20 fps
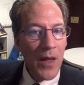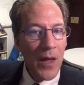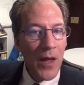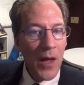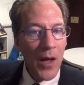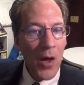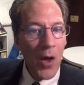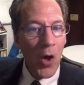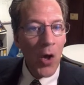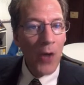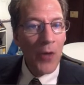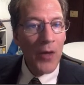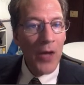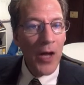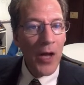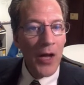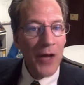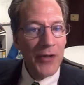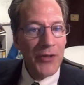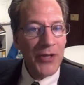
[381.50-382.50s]
All the
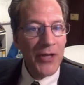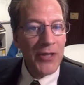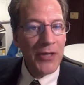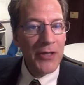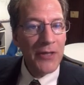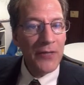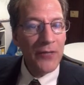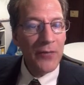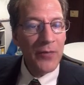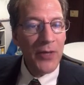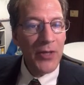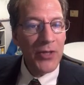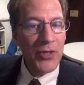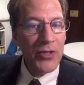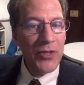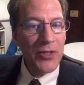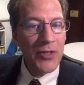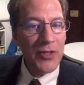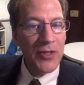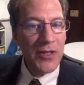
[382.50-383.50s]
contact
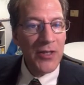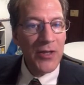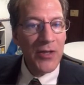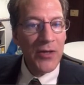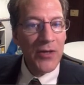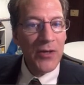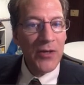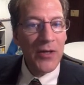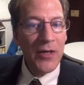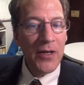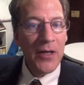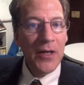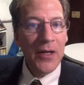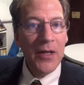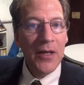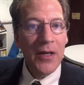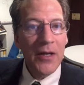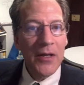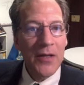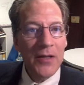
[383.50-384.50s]
information is here
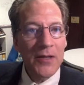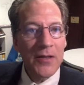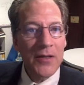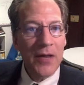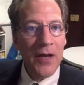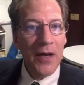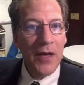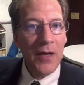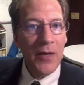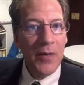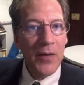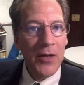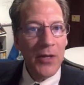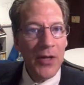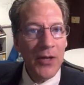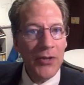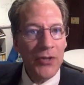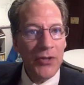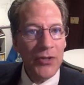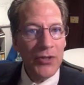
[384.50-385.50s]
in this document.
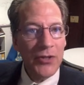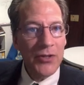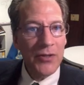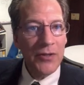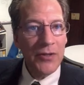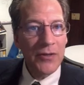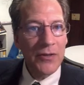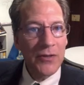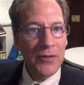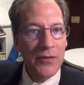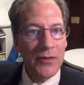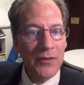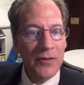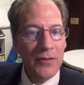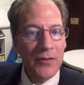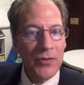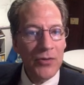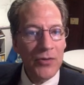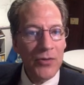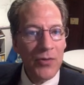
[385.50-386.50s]
I'll just
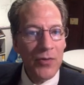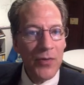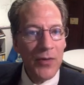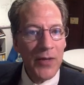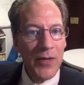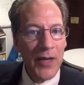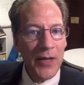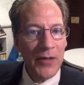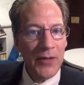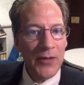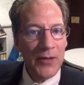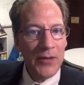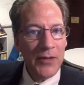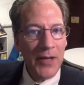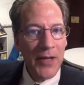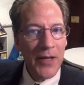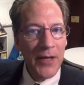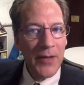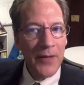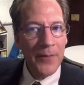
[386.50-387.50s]
show you what that looks
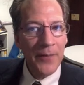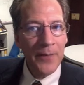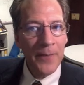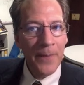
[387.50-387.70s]
like.